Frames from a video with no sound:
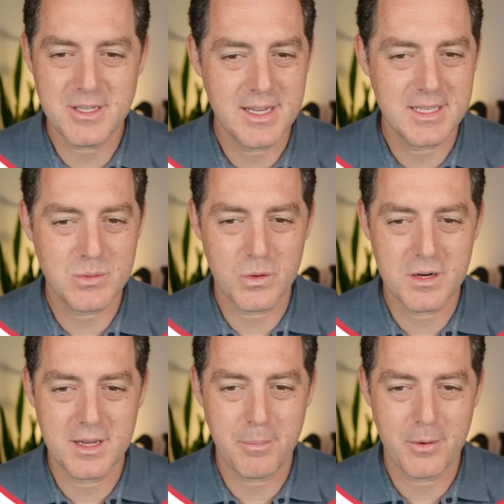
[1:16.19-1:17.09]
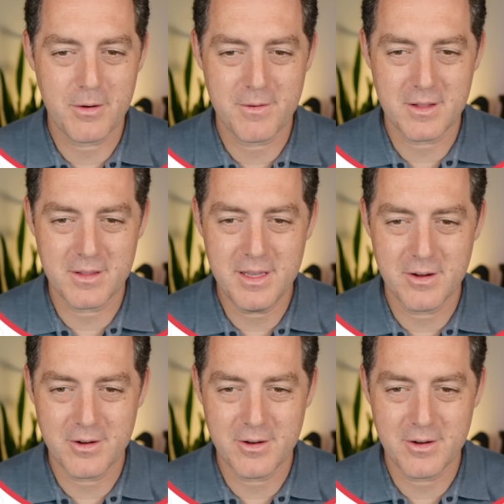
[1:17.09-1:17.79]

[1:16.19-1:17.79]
like it's working perfectly.